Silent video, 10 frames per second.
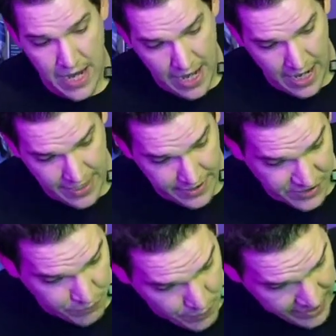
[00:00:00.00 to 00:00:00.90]
And this
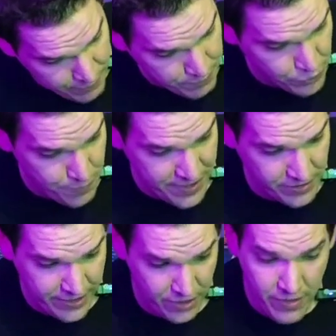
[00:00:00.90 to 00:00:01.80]
is what we get with Blue
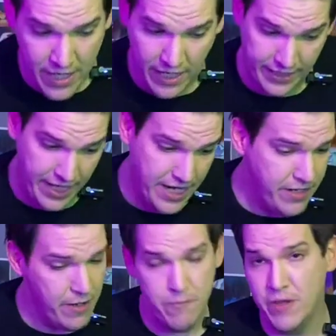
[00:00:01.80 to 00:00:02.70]
Beetle here.
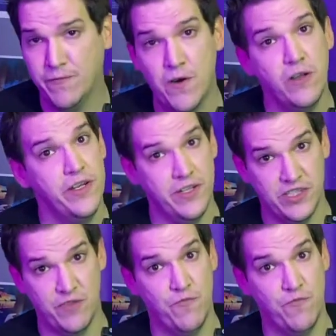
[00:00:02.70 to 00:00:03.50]
Again, McFarlane does some